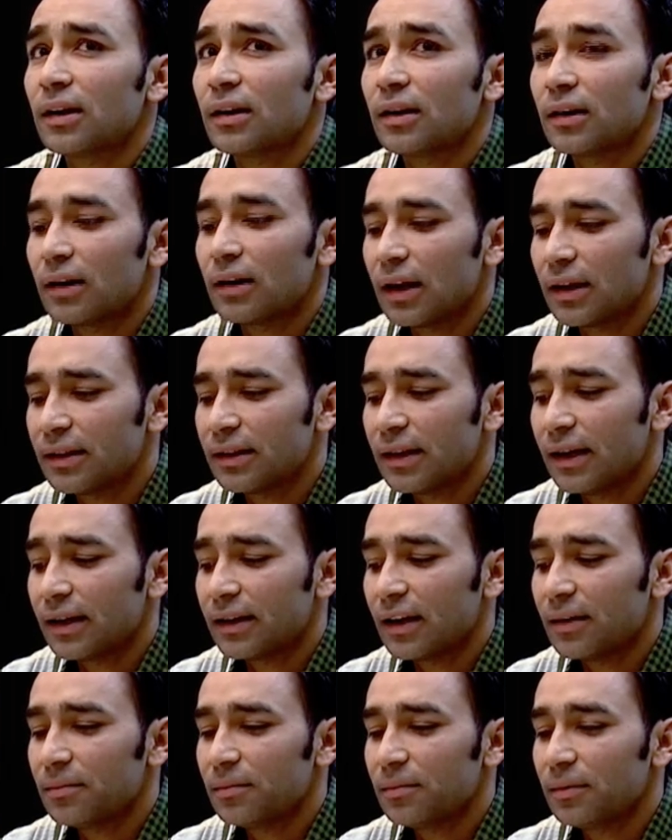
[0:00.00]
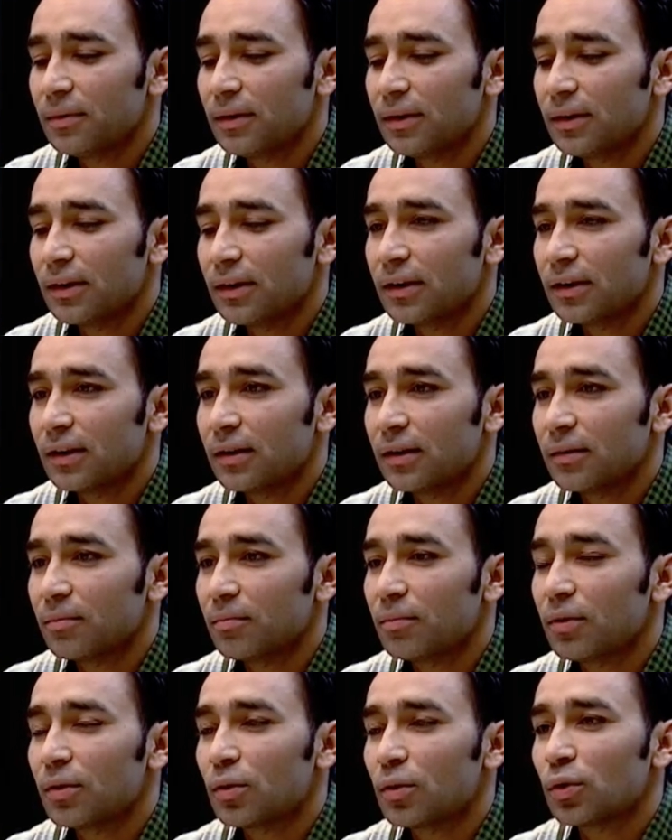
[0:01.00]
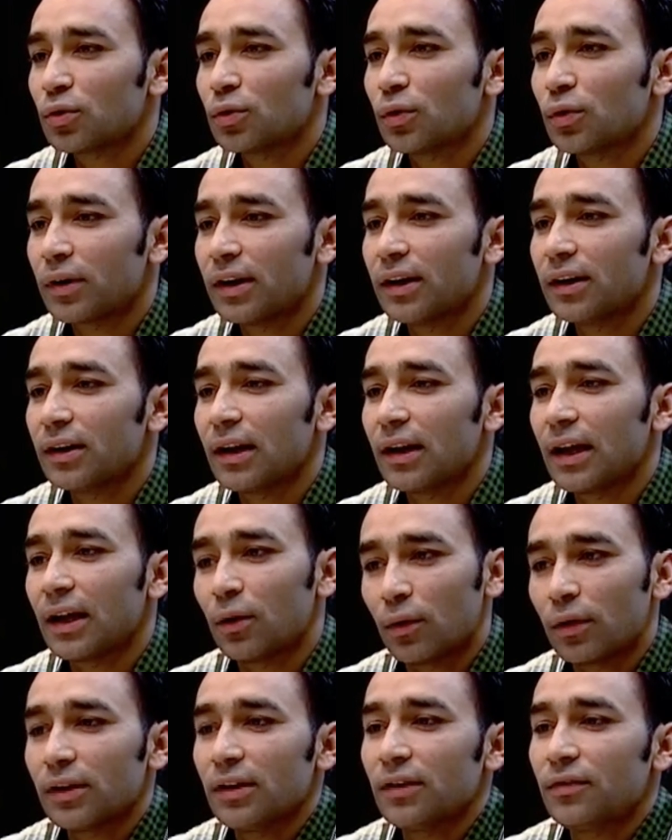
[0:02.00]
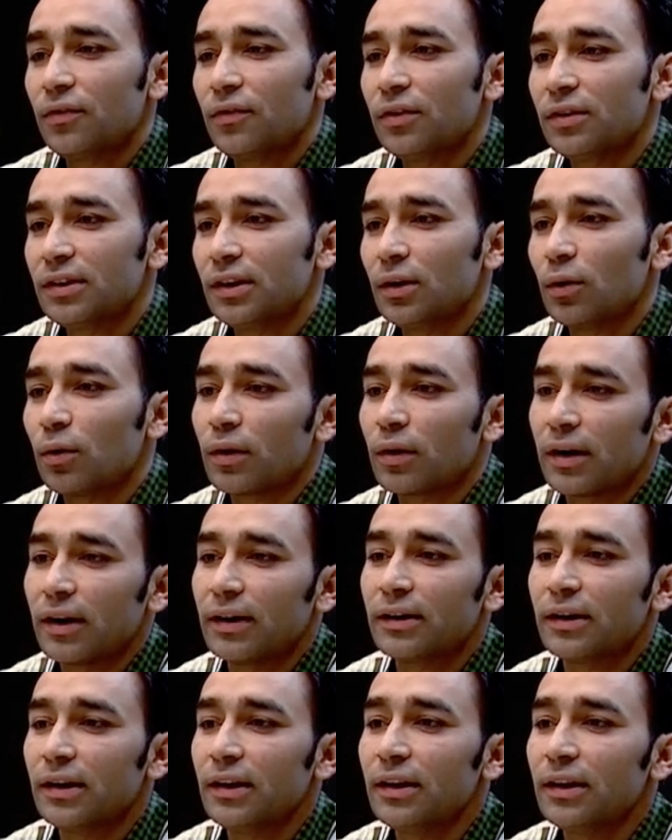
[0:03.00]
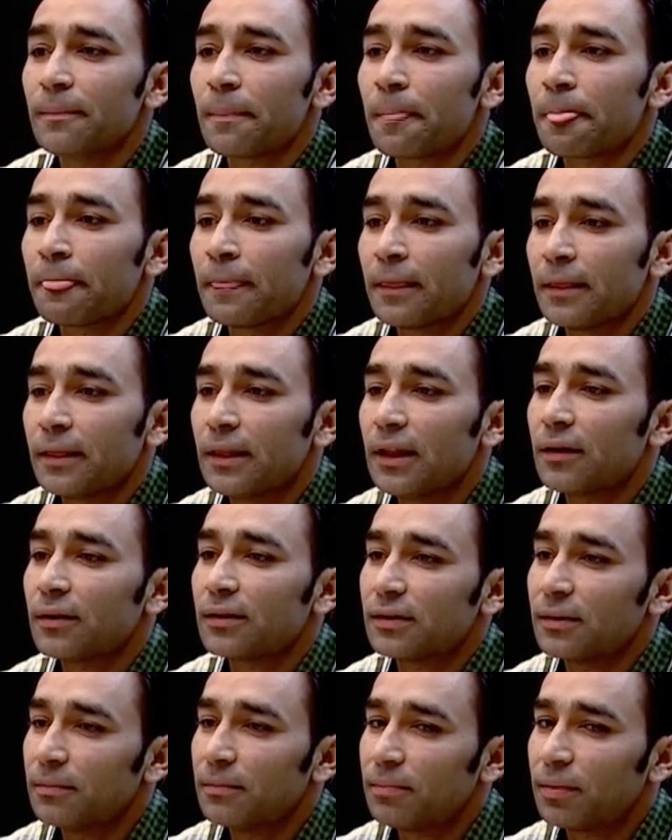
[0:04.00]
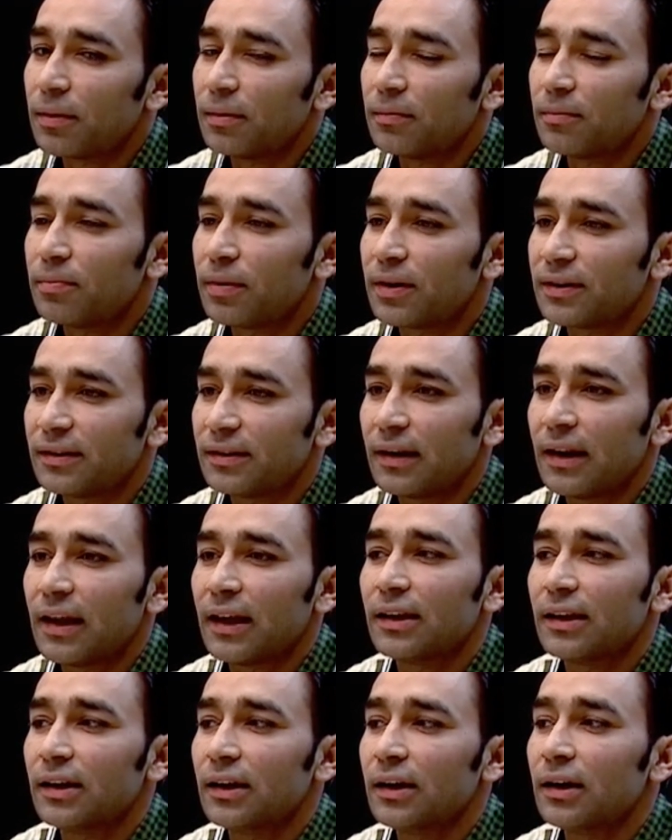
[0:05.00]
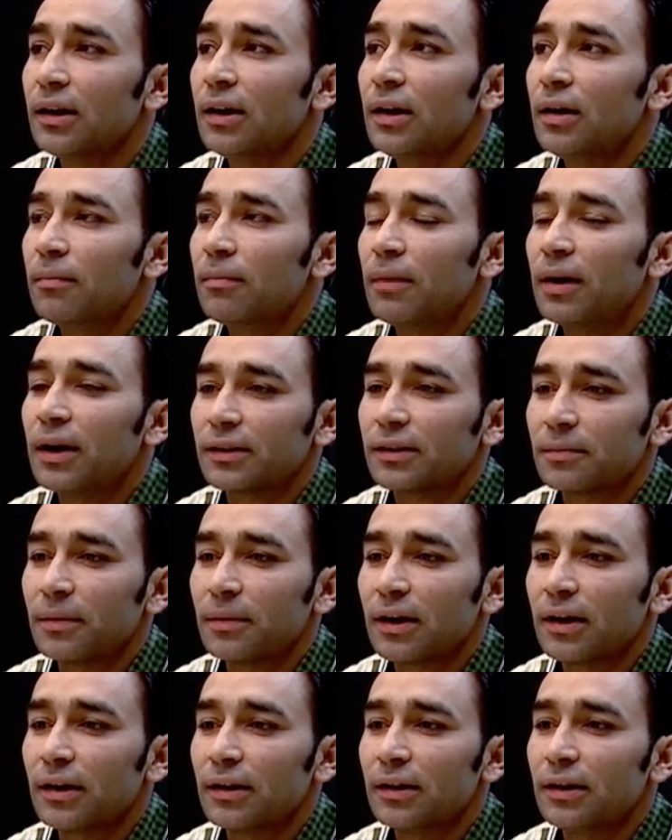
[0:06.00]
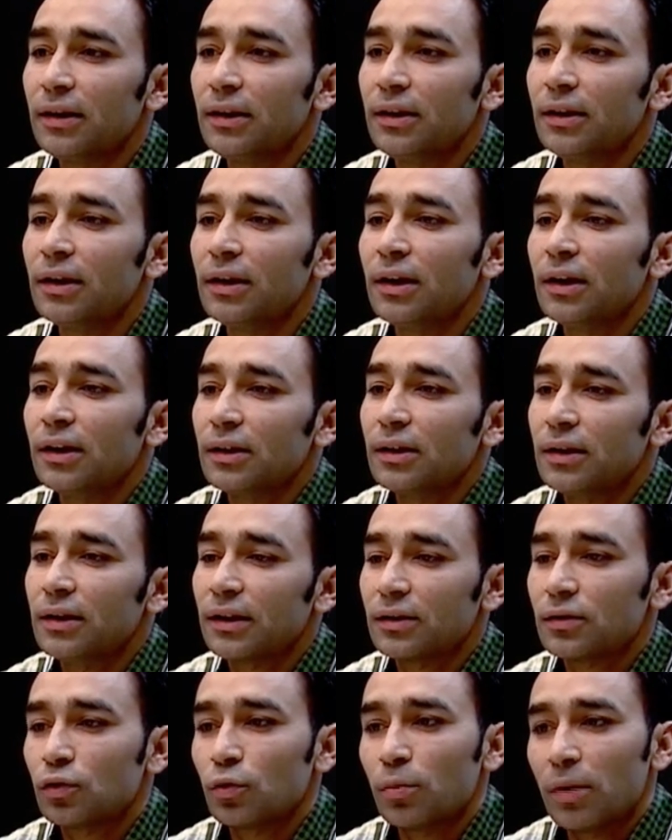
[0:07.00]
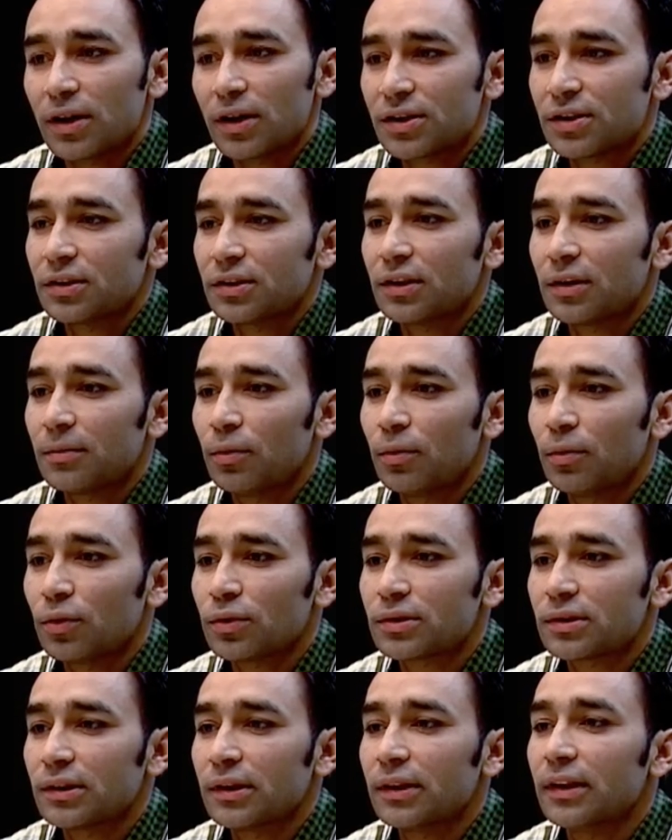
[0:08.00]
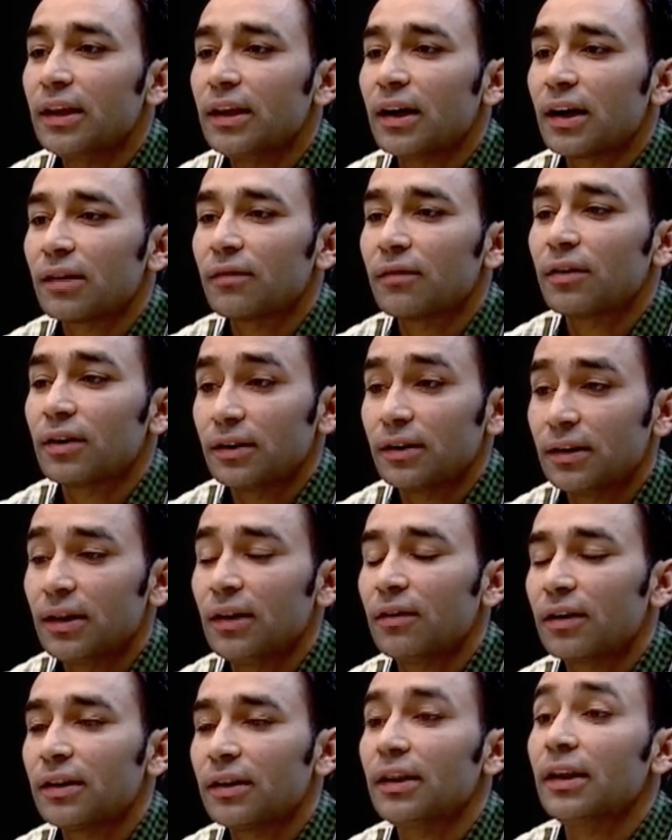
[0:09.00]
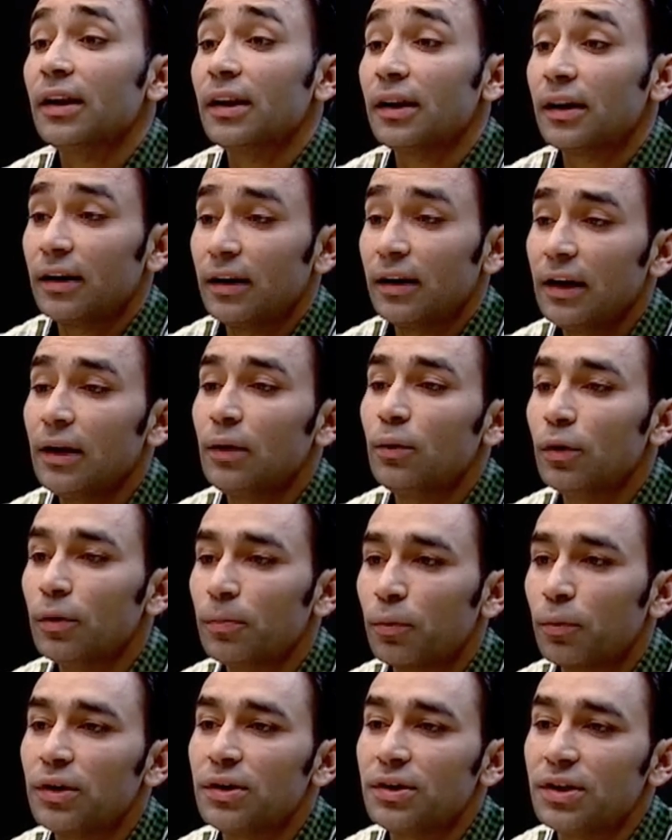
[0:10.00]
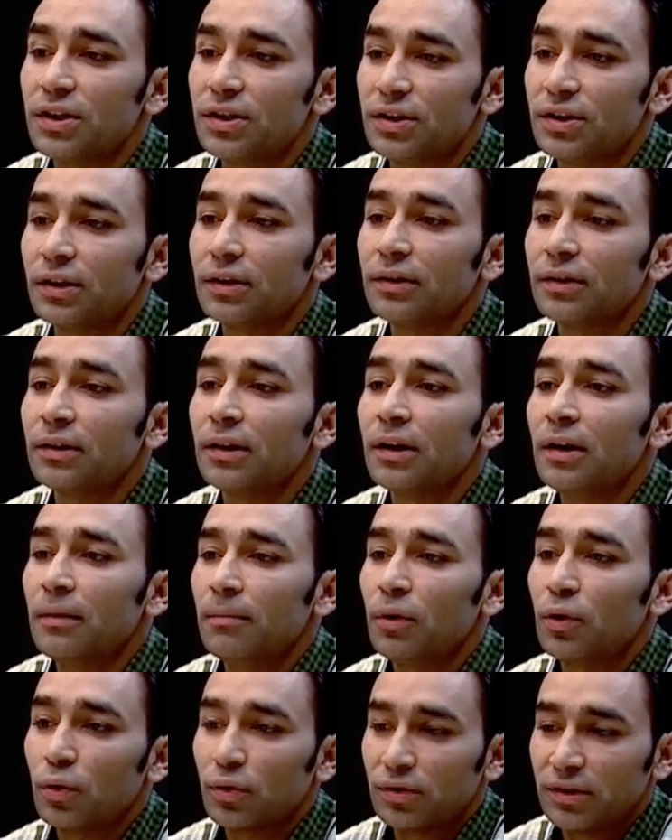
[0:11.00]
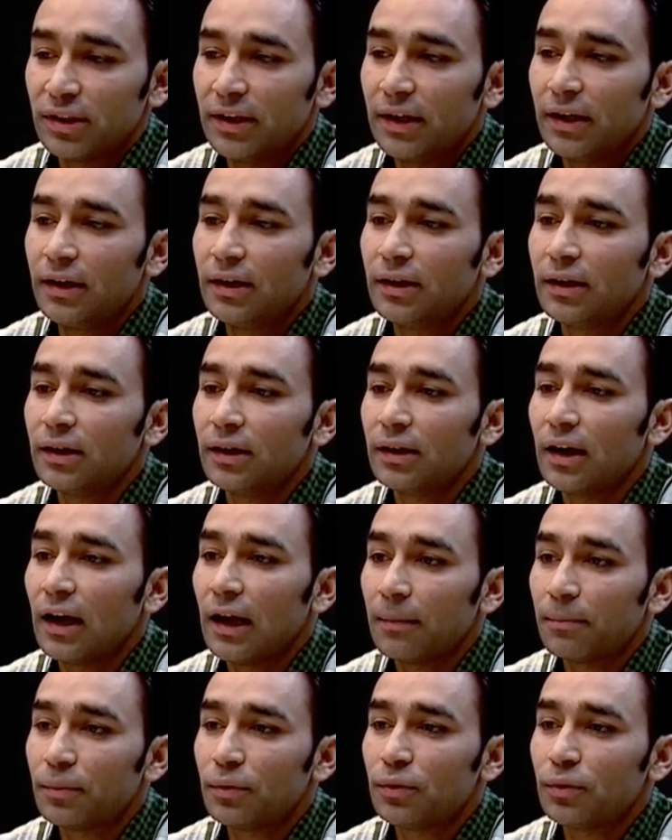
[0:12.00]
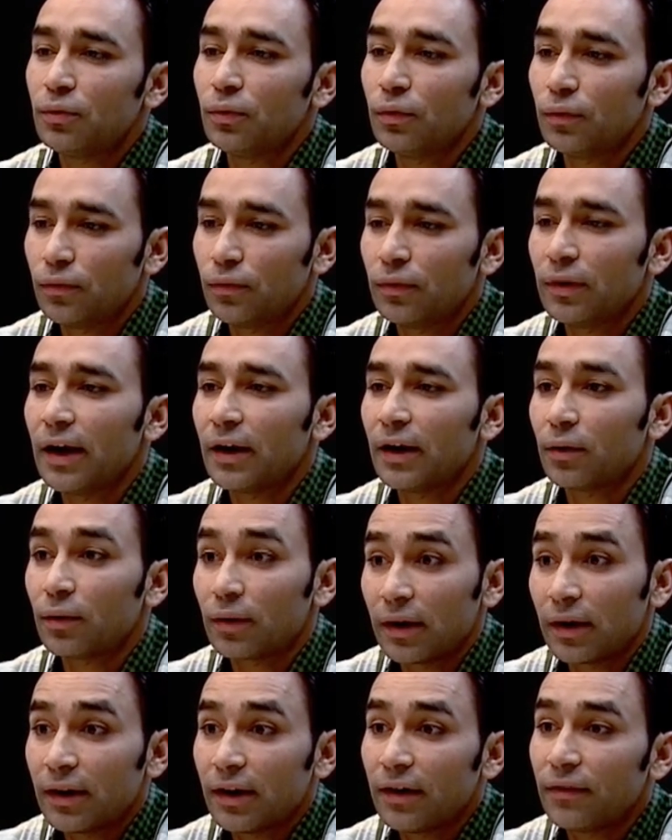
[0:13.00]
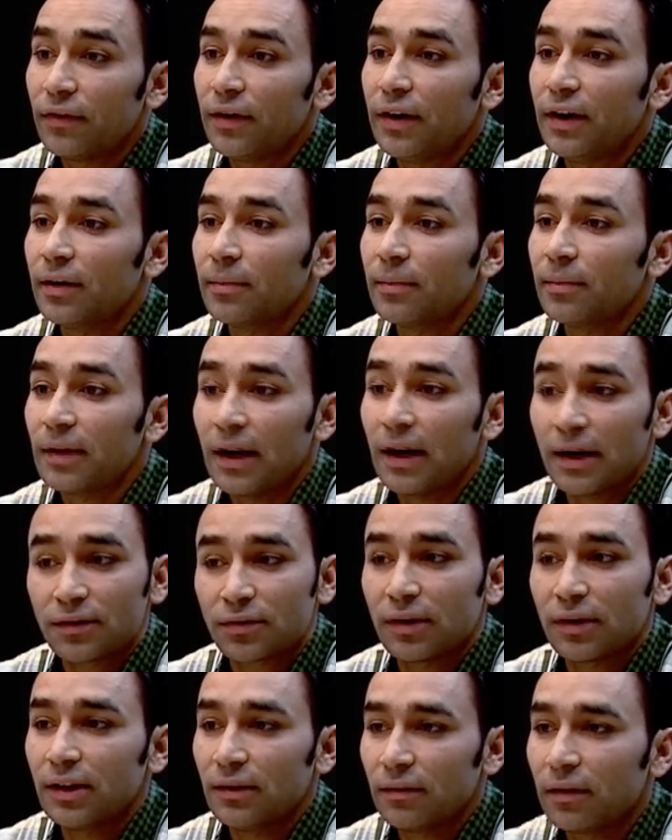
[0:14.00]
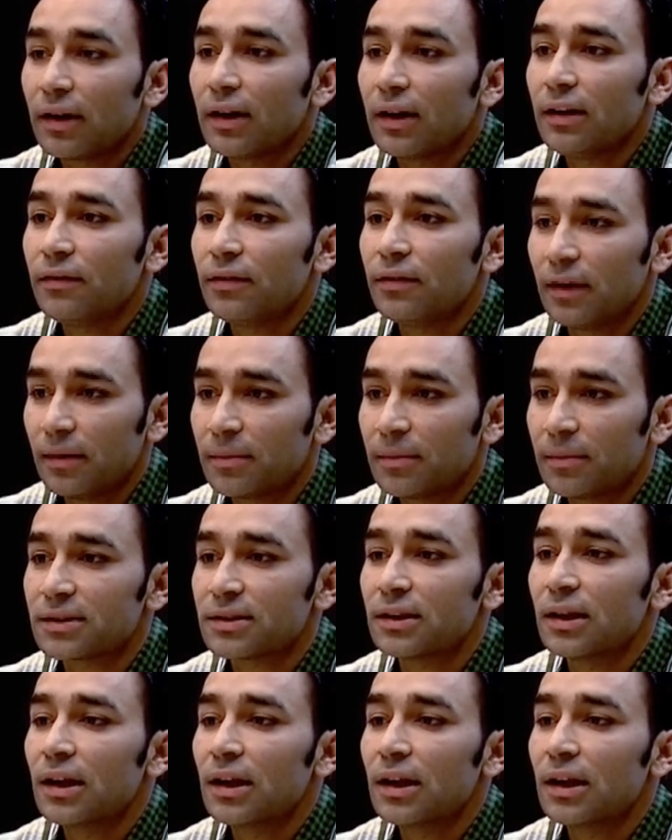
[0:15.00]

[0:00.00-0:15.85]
like that time, because or if we see our country, there are some person like Mahatma Gandhi, Subhash Chandra Bose. They were the really good politician because they did help to get our country freedom. That's why they were really famous.